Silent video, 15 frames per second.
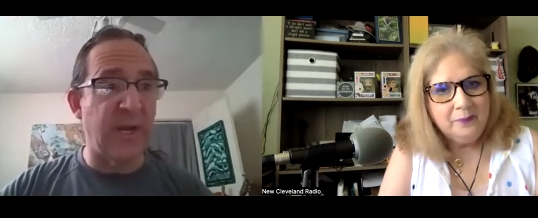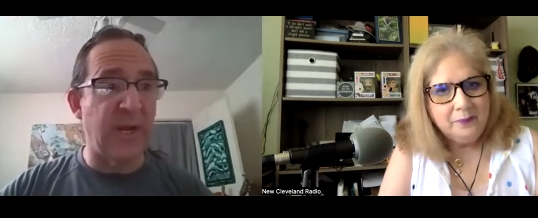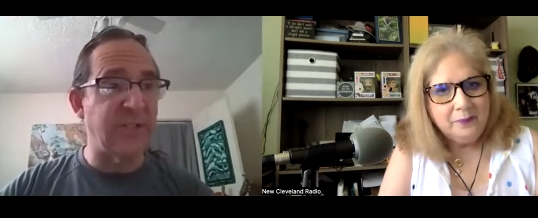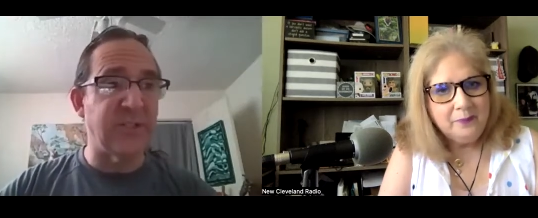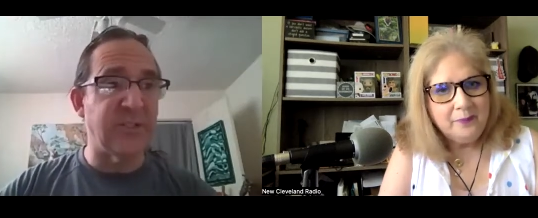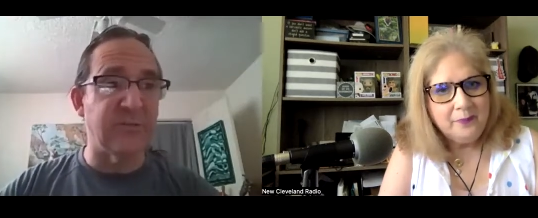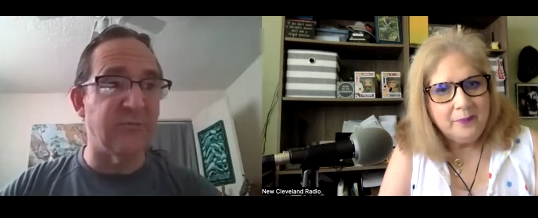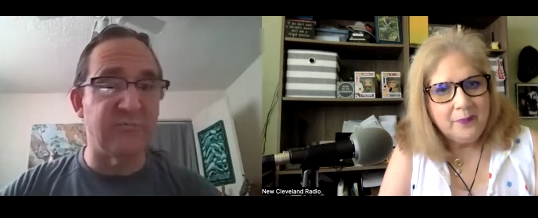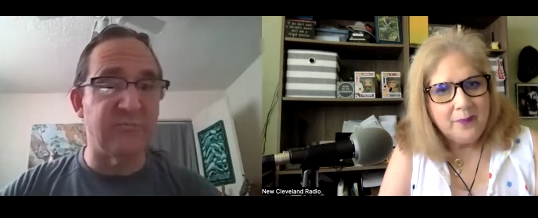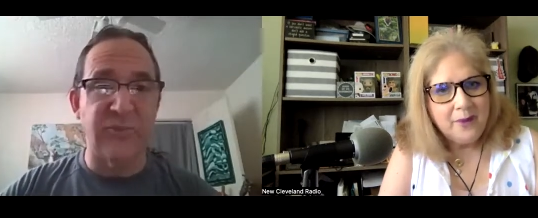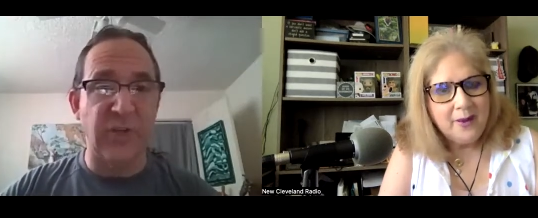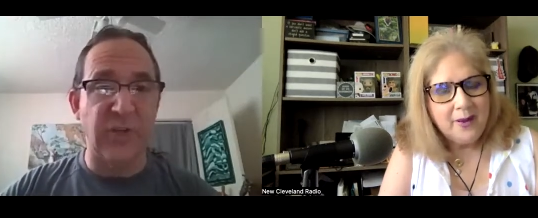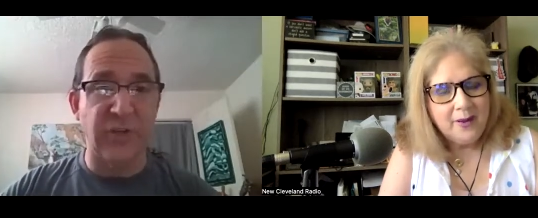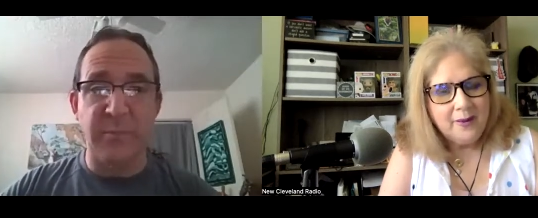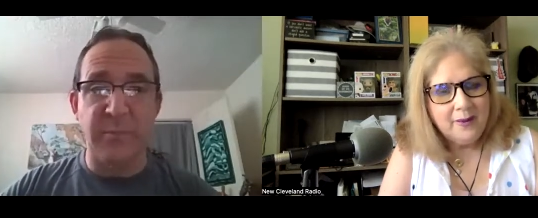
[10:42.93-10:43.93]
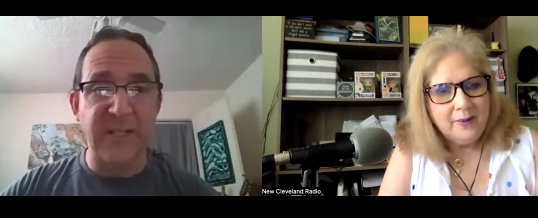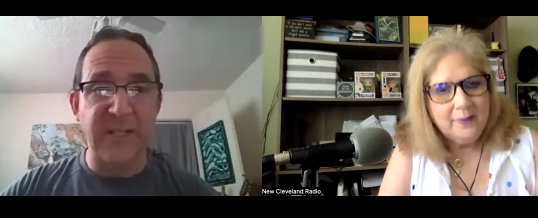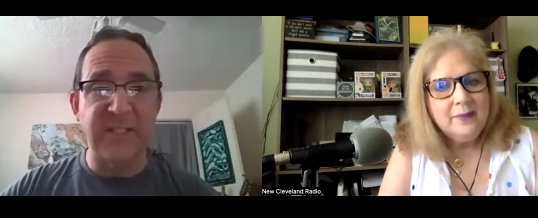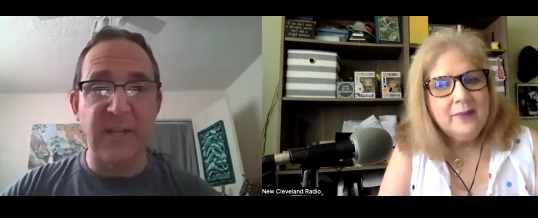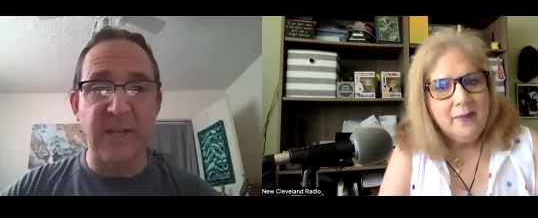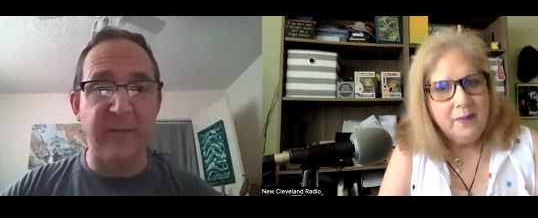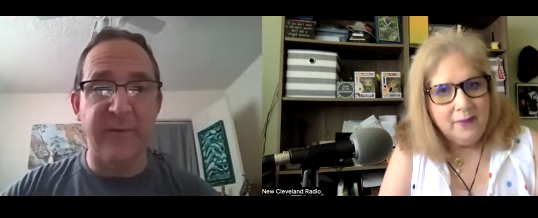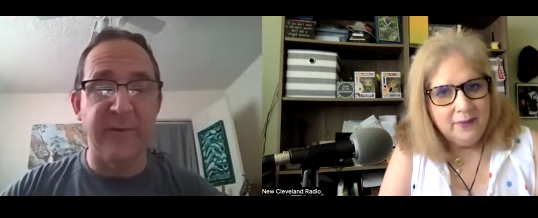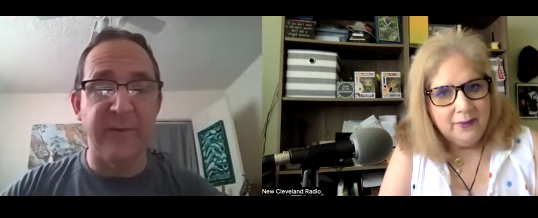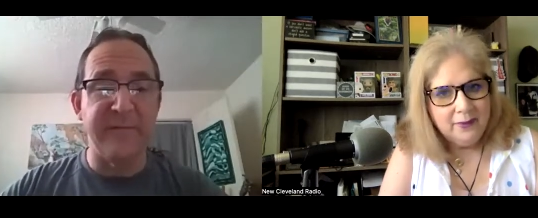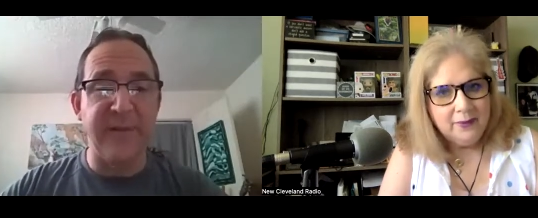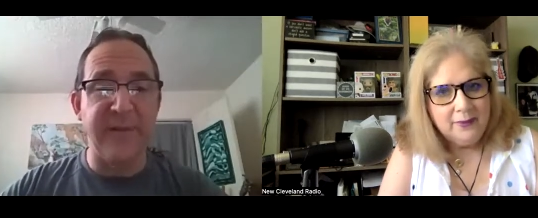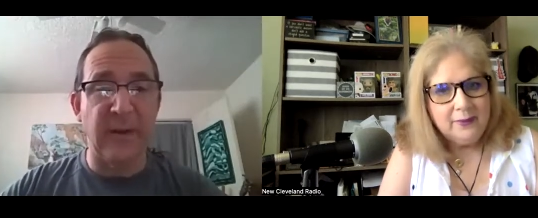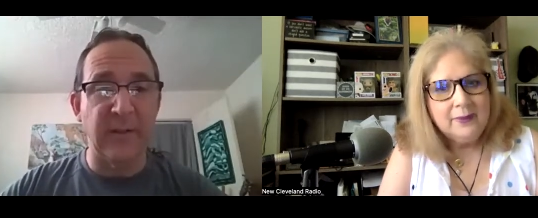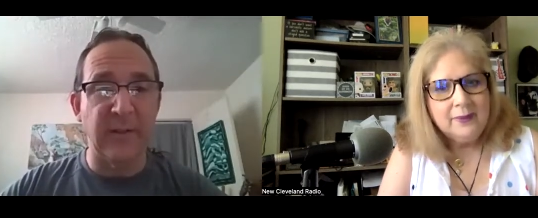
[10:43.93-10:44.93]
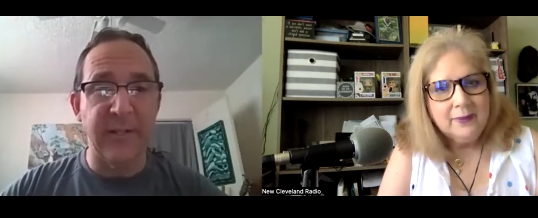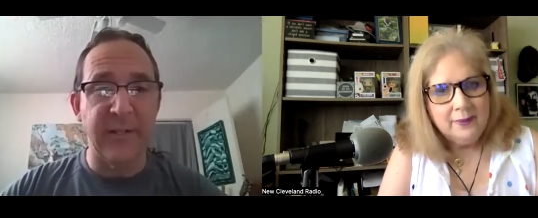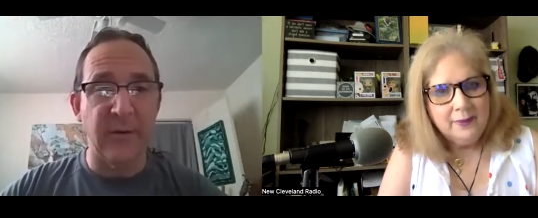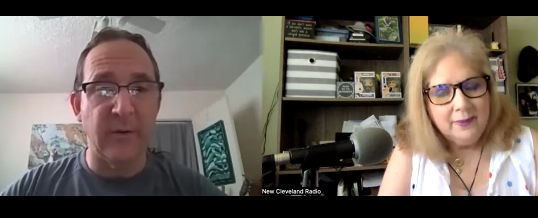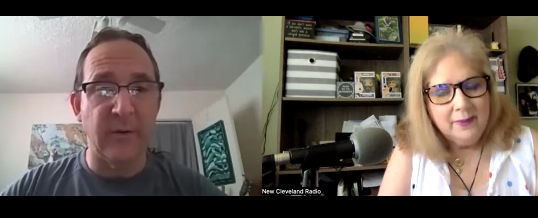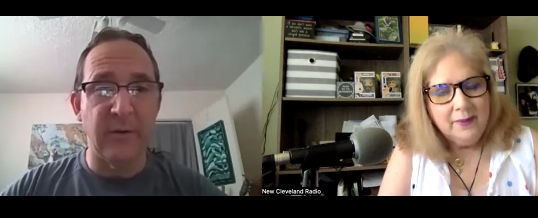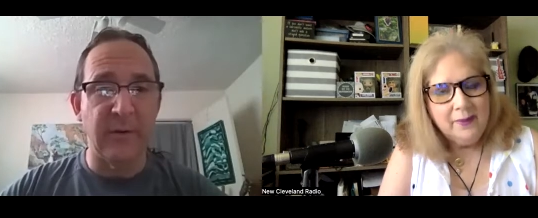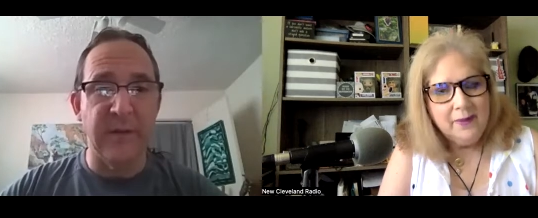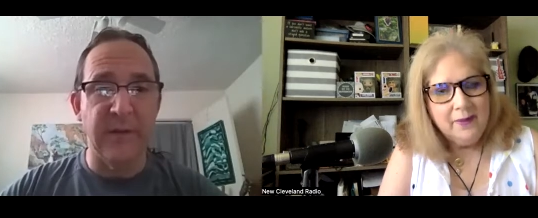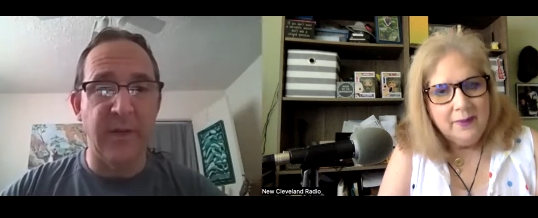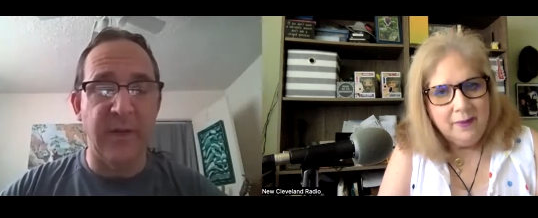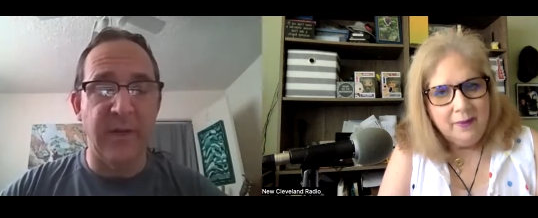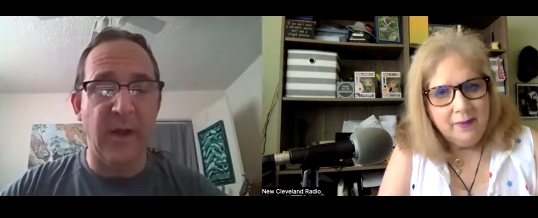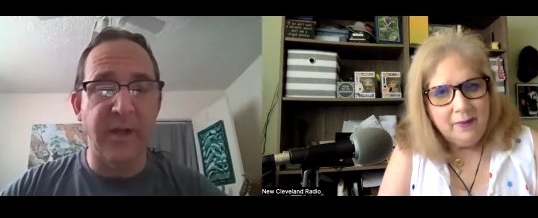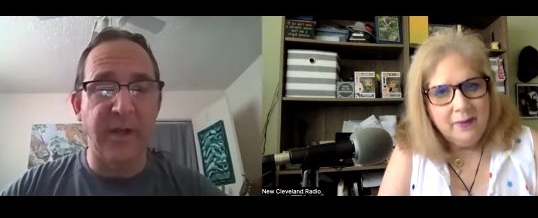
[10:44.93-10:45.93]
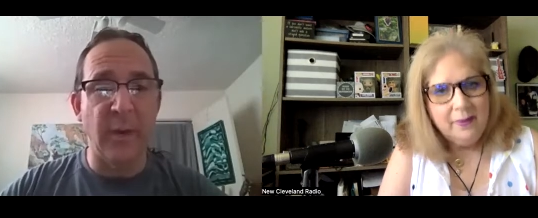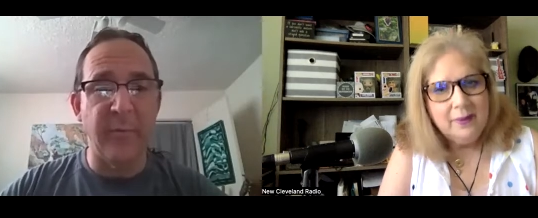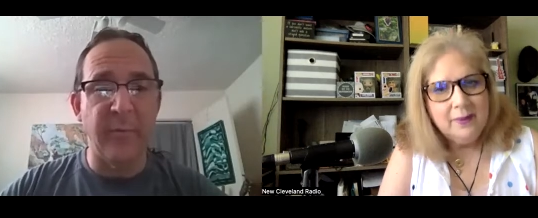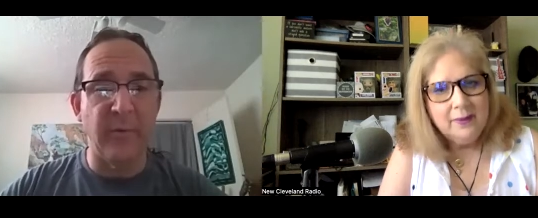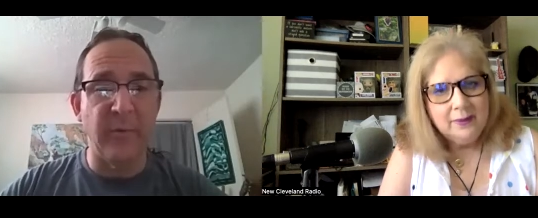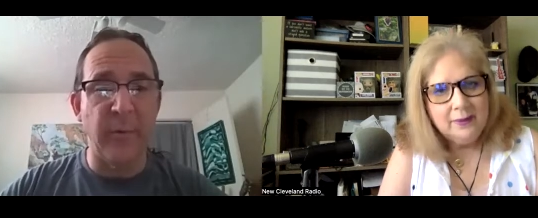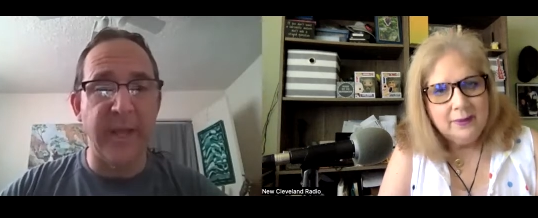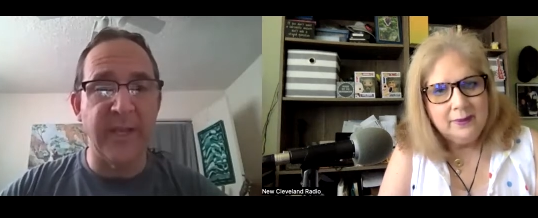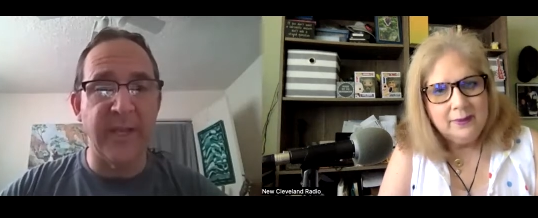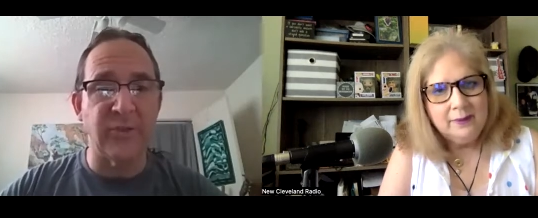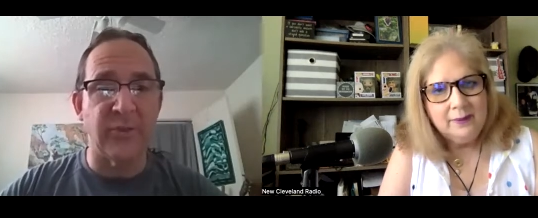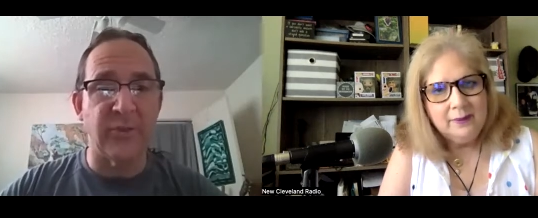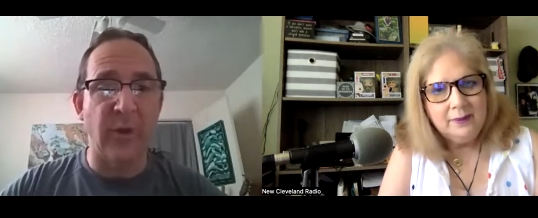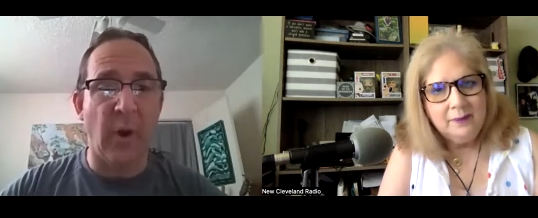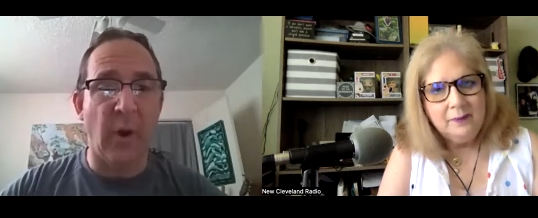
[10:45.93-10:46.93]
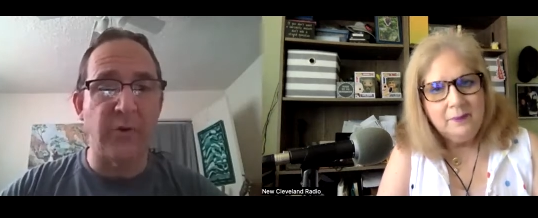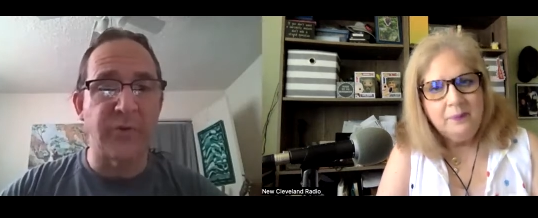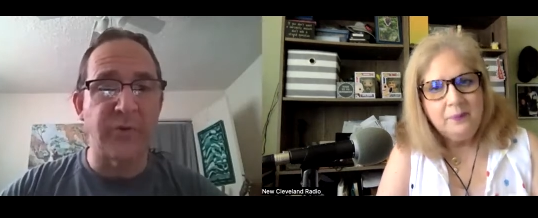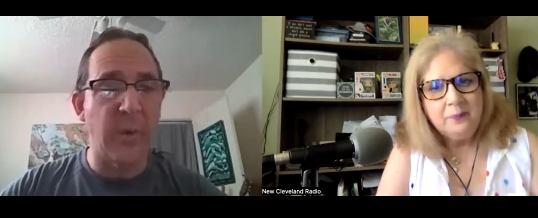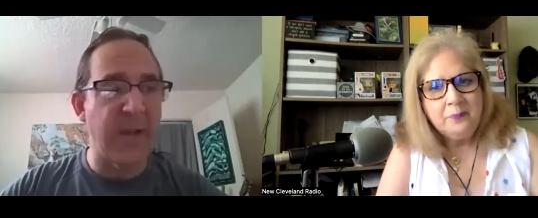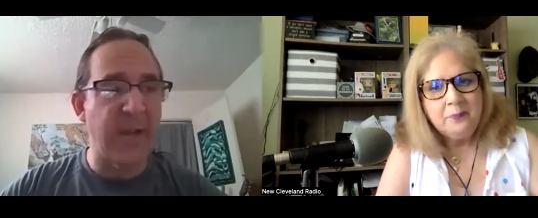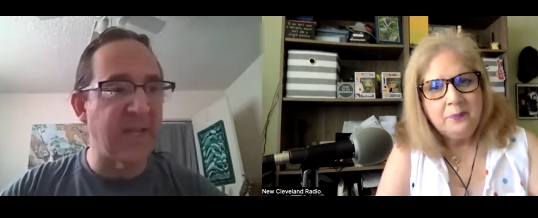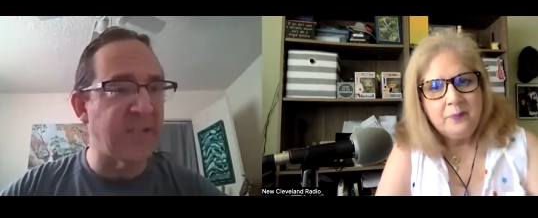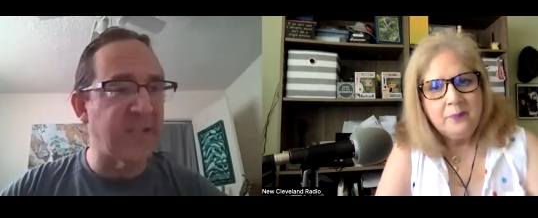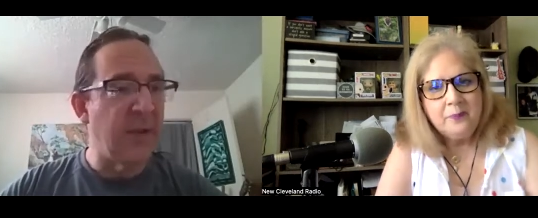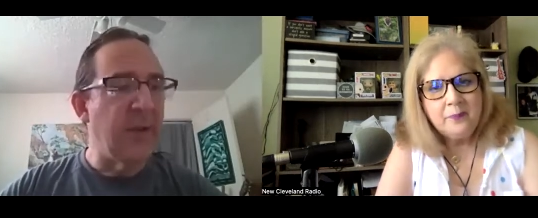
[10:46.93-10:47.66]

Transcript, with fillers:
Speaker 1: I still judge myself unfairly or in unhelpful ways or in harsh ways.